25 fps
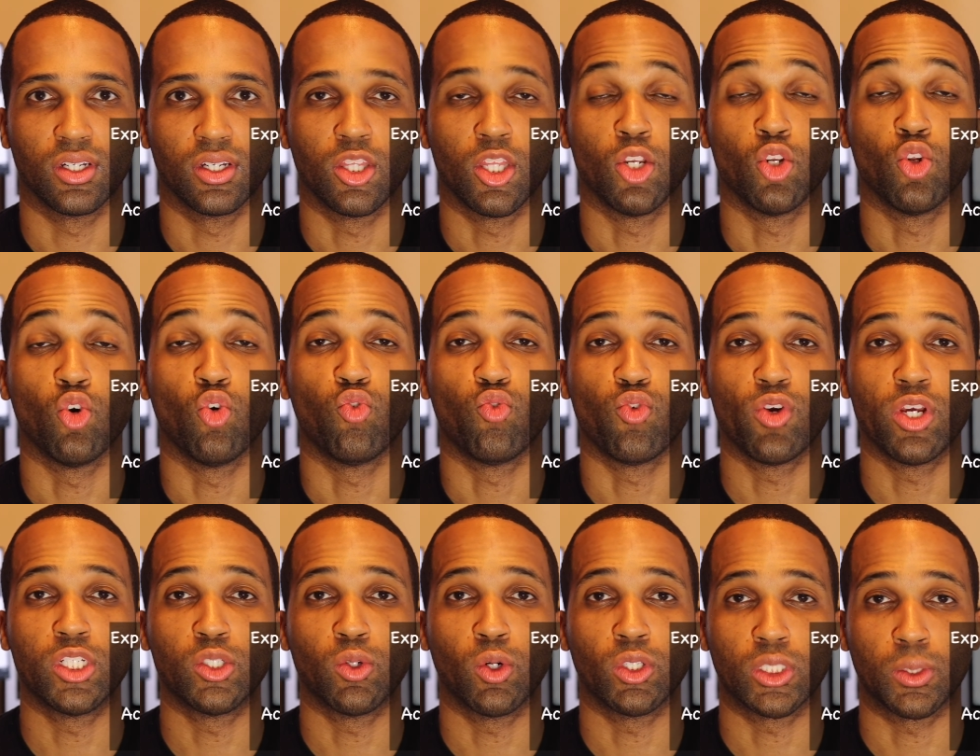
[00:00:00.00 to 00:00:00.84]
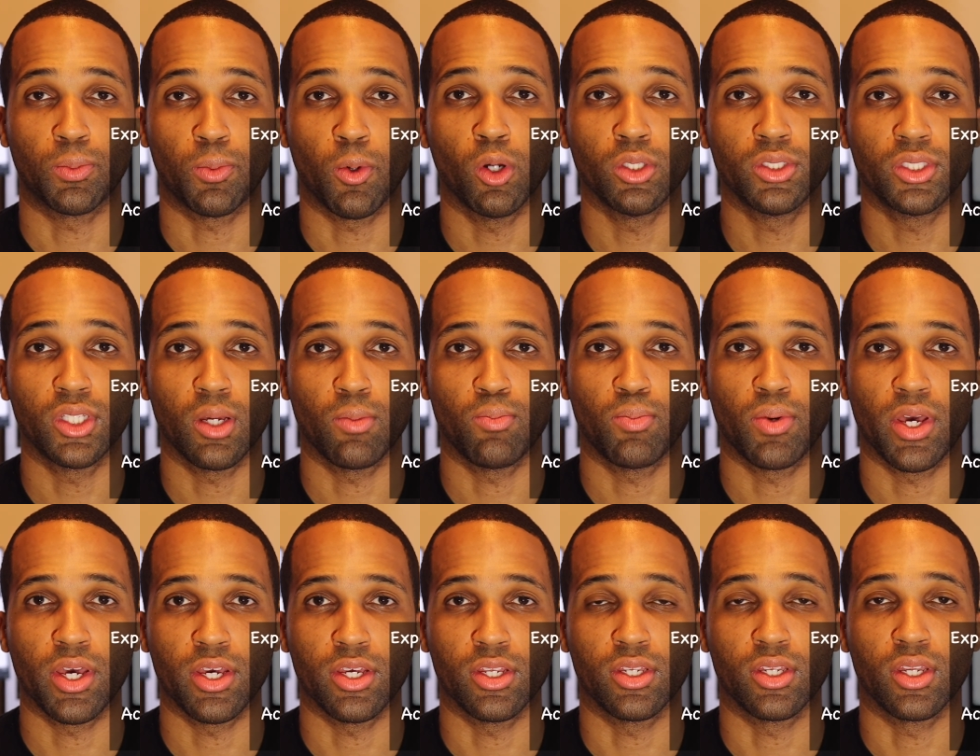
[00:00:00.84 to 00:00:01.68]
The new feature was supposed to
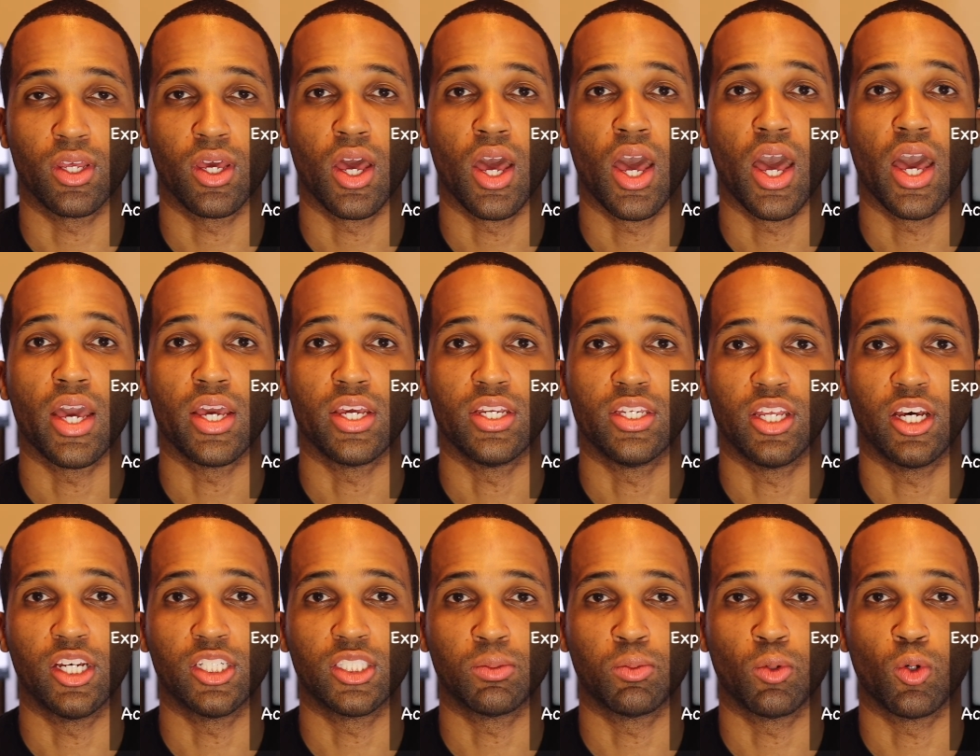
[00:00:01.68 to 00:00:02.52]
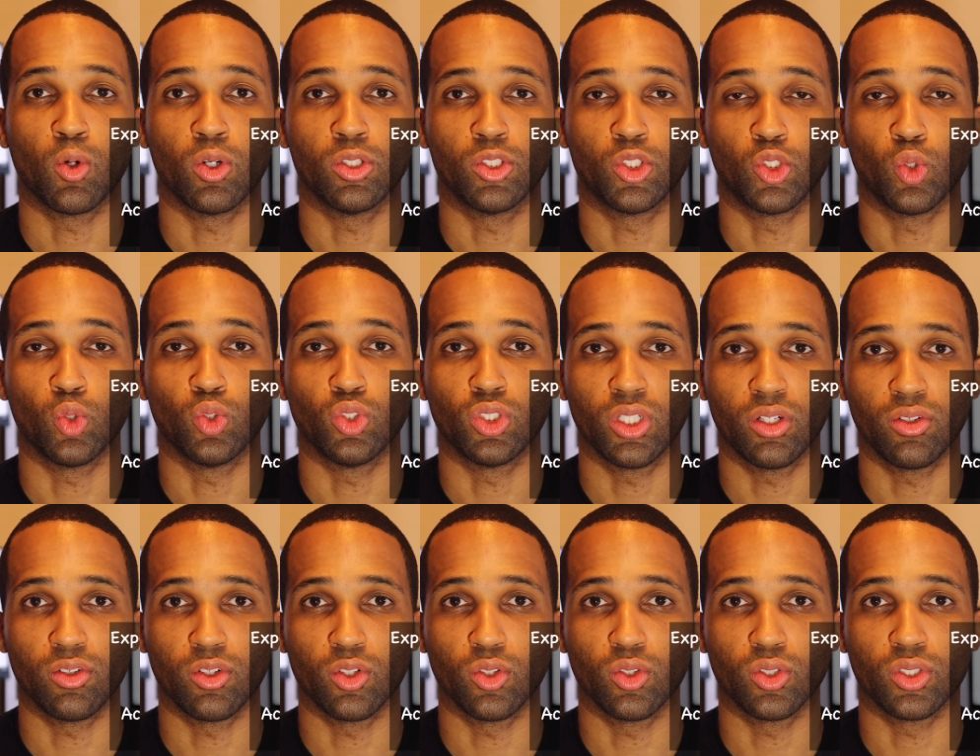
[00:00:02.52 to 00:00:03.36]
append a decimal and two
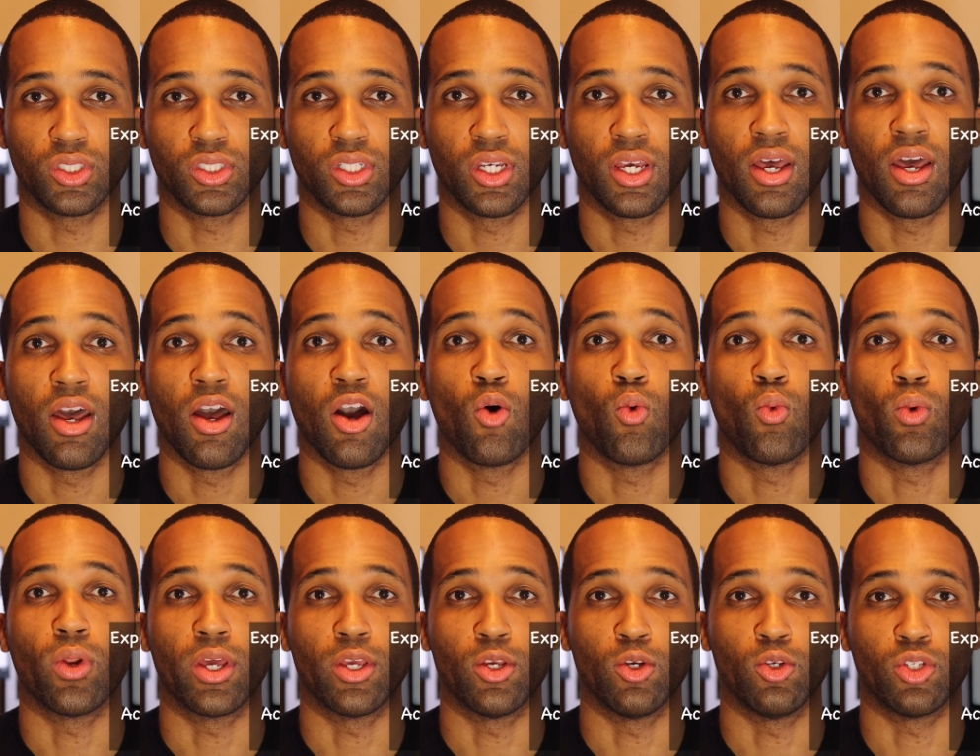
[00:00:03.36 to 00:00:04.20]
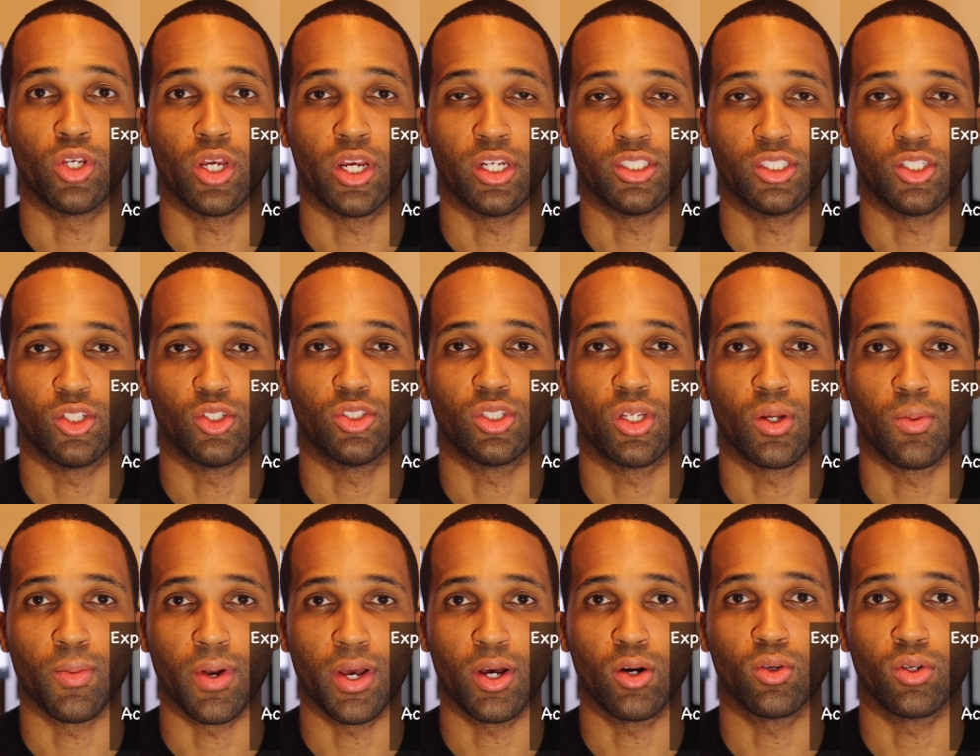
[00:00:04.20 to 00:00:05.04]
zeros when a user enters the
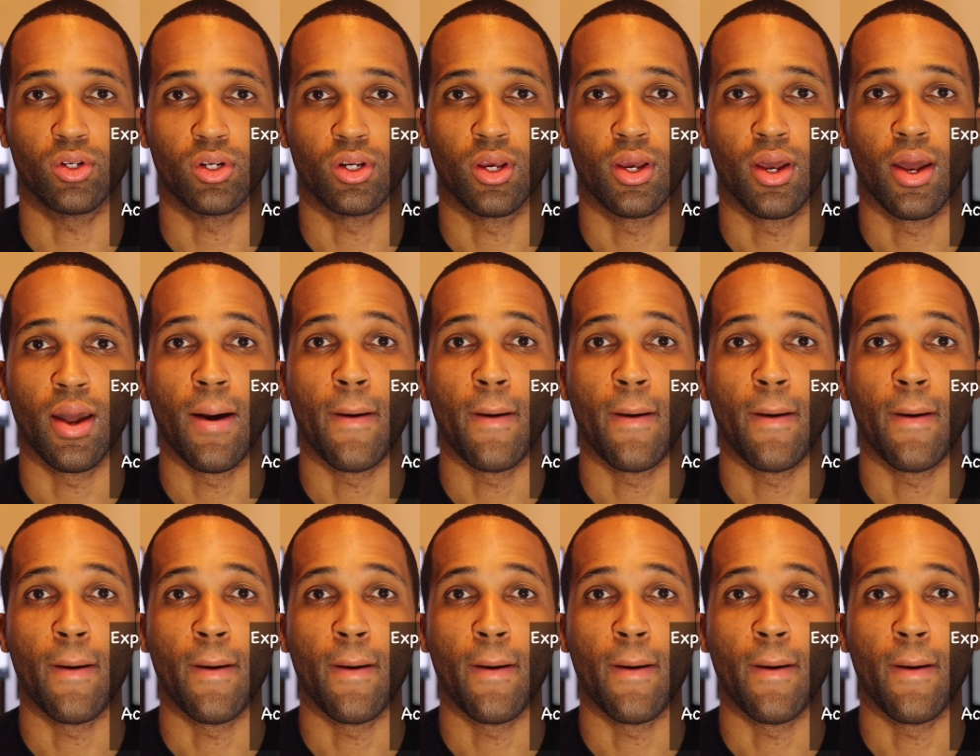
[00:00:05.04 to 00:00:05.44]
amount,